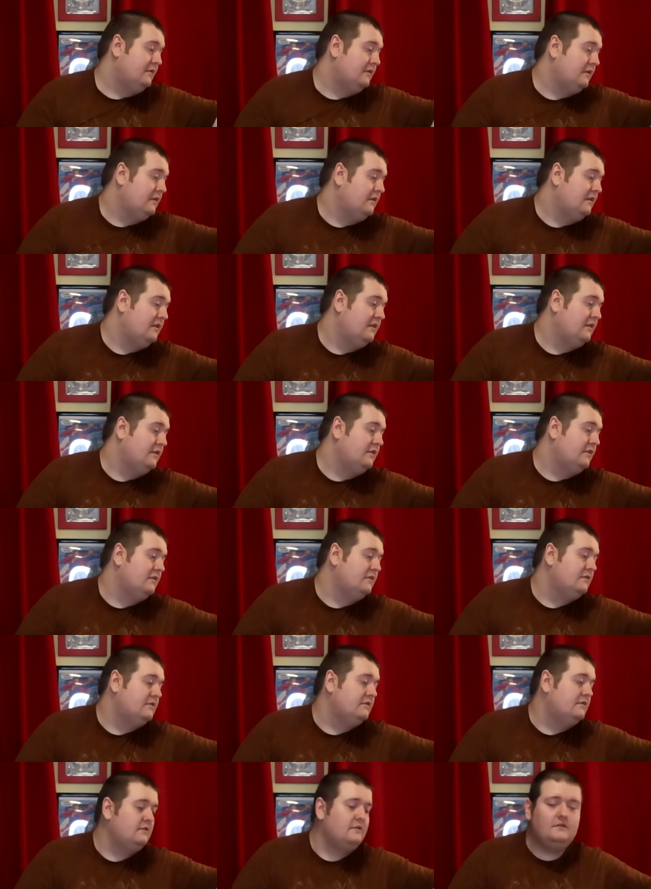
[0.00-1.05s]

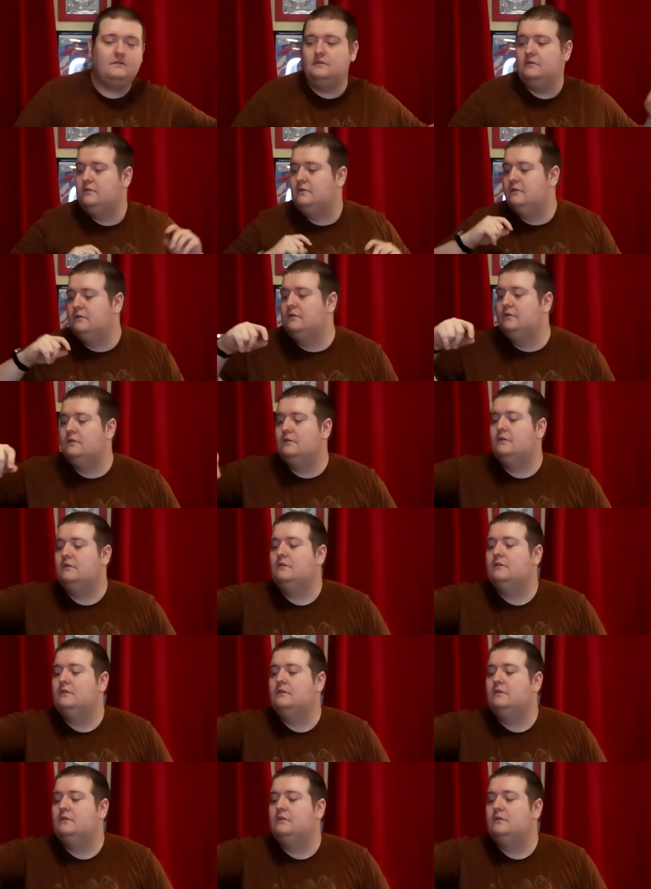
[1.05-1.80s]
(silence)